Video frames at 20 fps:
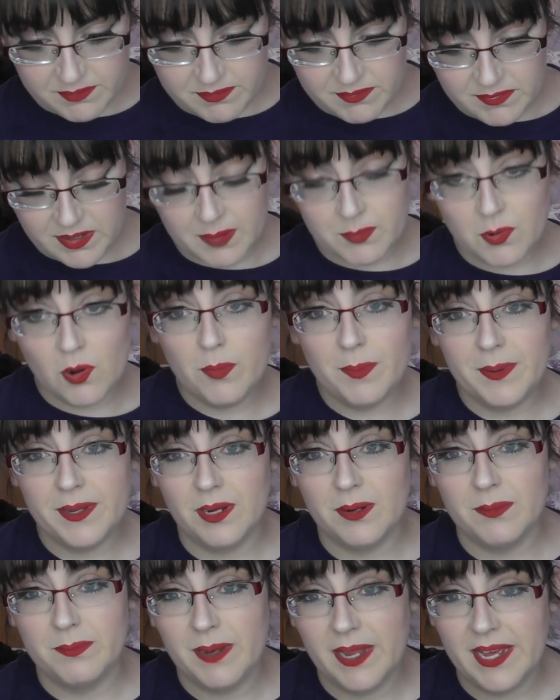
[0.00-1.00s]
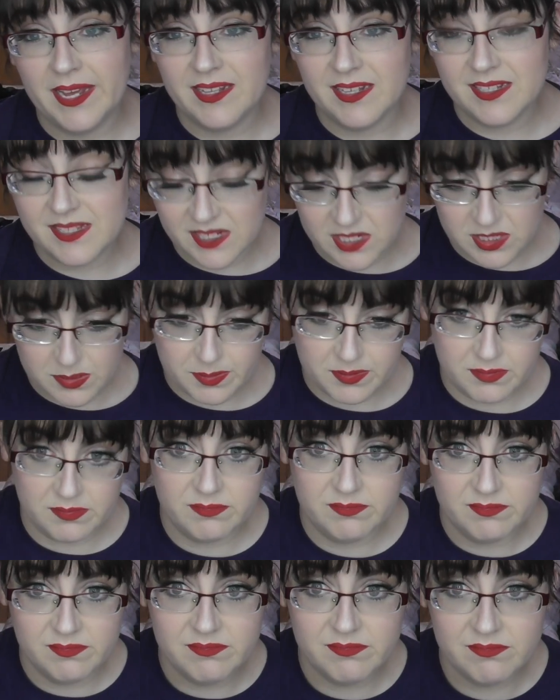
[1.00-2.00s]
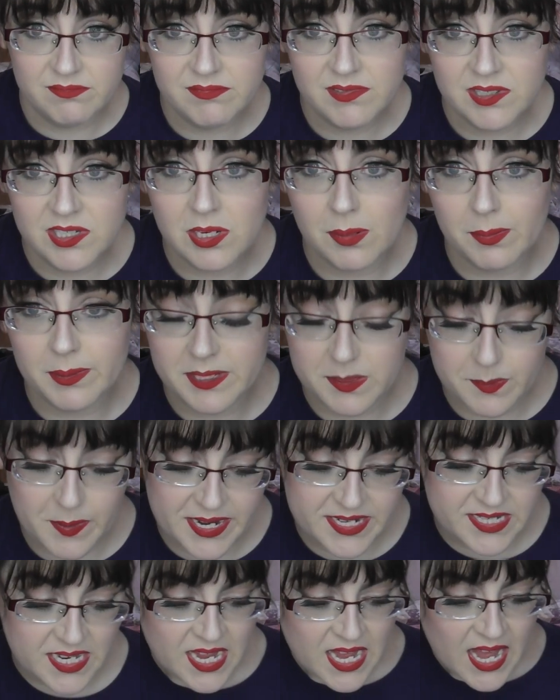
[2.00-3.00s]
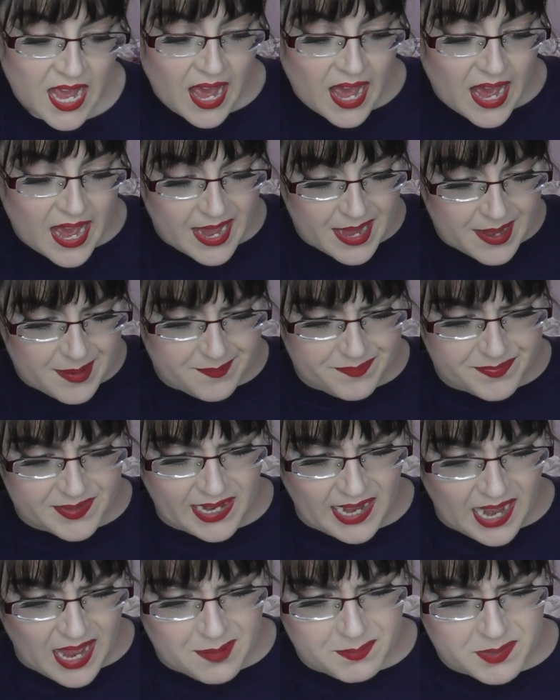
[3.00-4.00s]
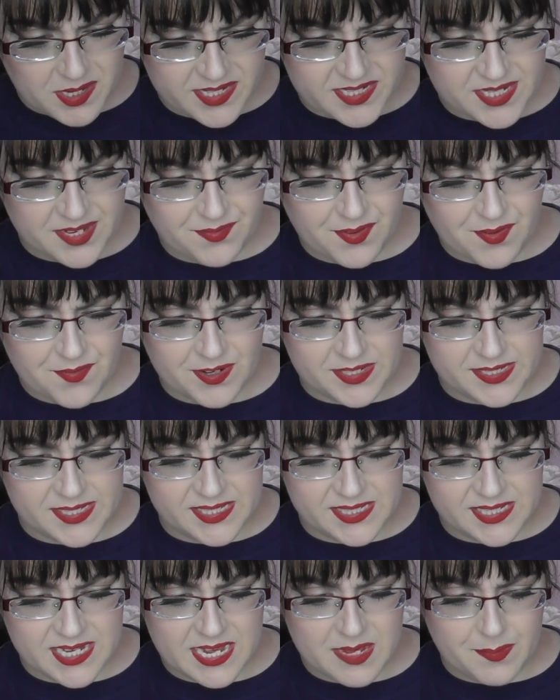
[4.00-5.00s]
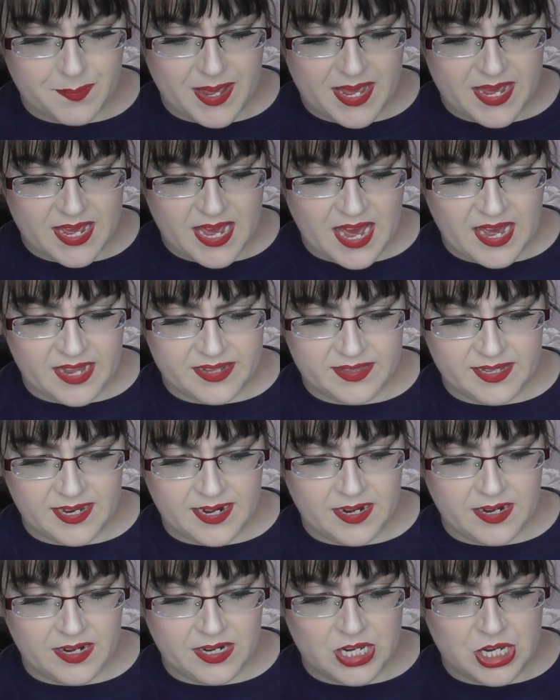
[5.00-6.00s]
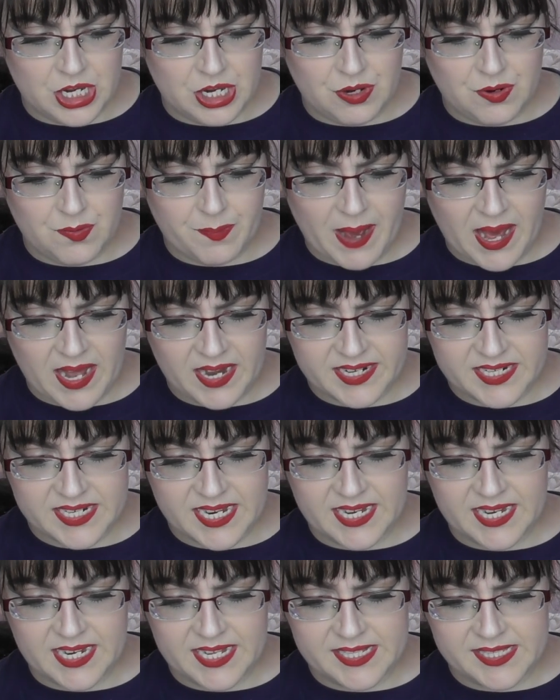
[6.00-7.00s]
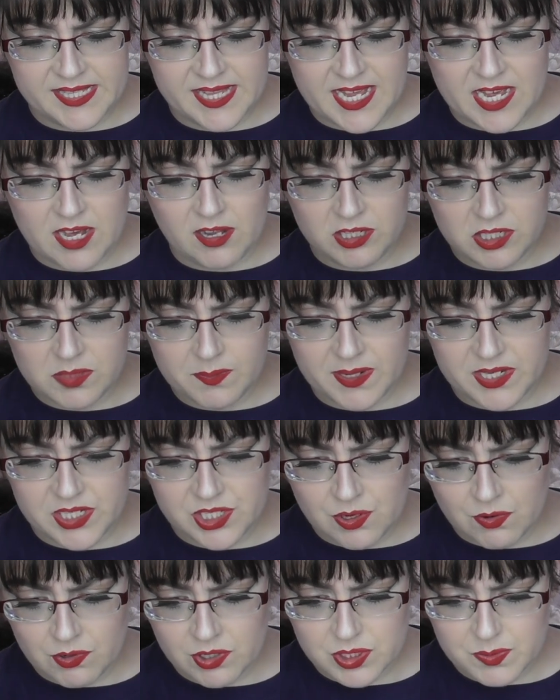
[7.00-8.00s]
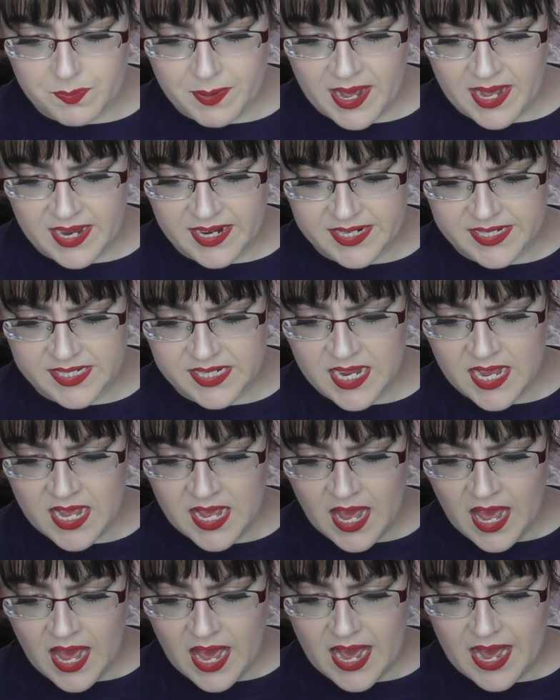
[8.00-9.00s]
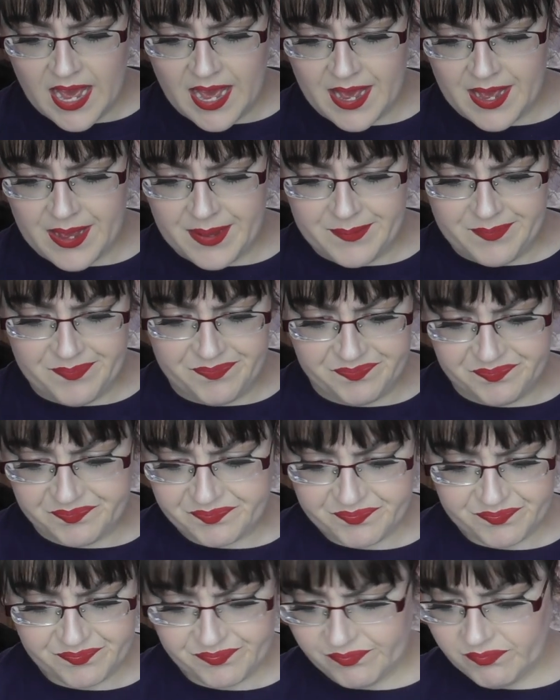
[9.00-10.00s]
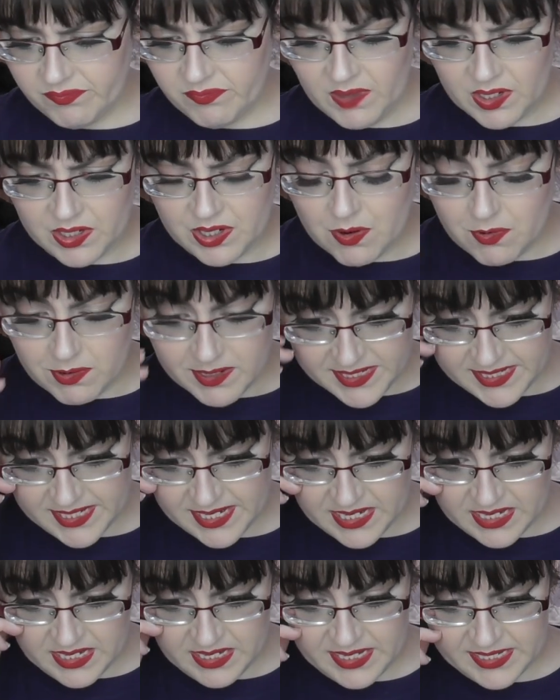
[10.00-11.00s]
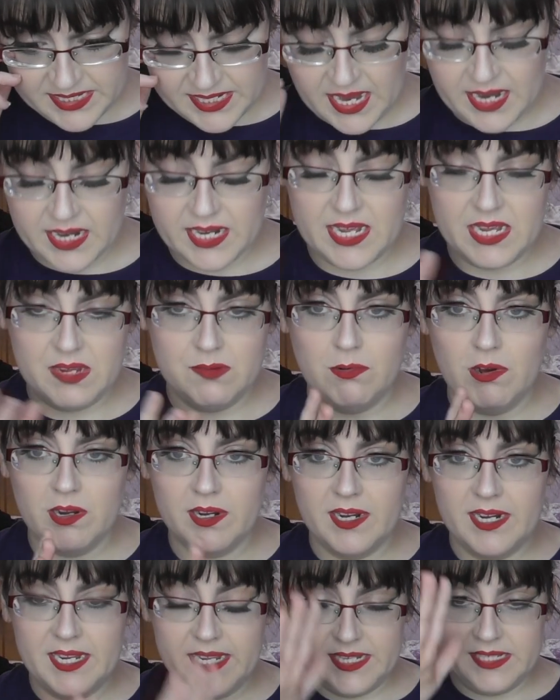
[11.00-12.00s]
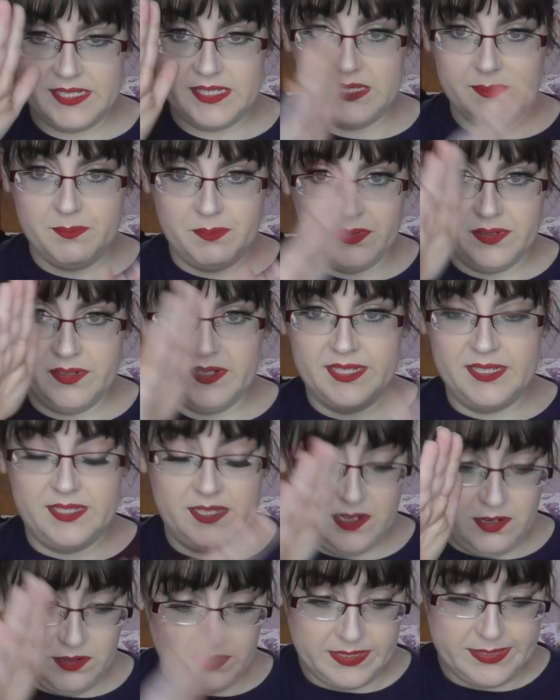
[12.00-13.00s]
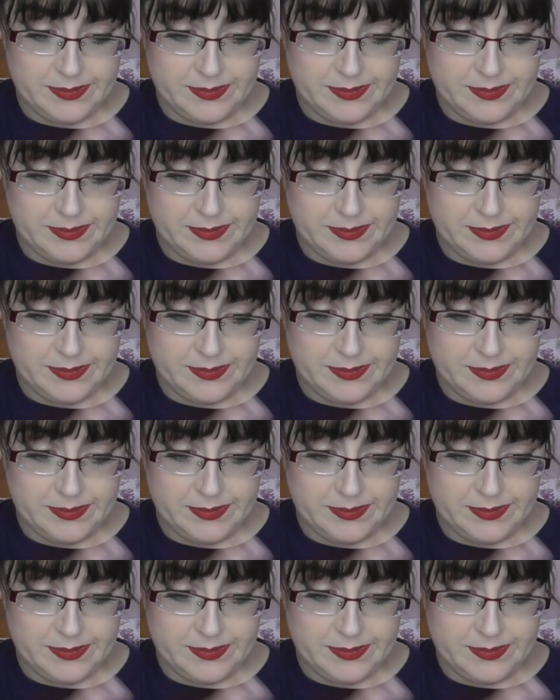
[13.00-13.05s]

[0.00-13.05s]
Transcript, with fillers: I'm hoping you're playing this at double speed. Glam Light have given us a sneak peek at their new palette. It is the Ultimate Donut palette. No idea exactly what it is, but it looks